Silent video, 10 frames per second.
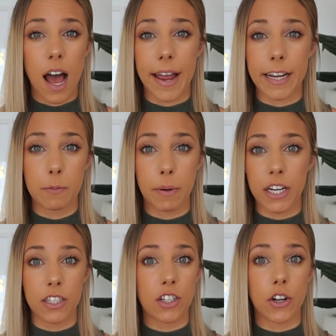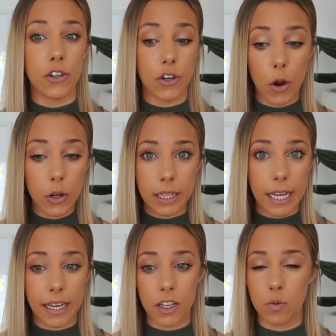I experienced no
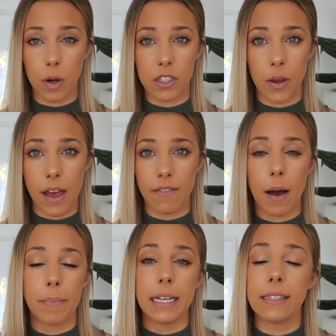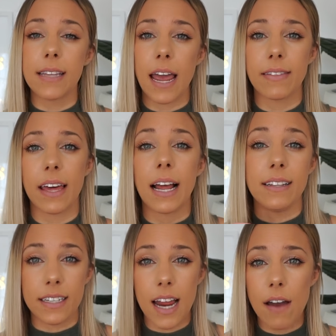leakage whatsoever, but in saying that, I
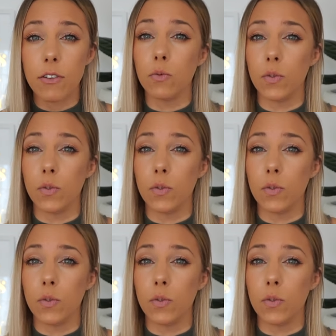did have a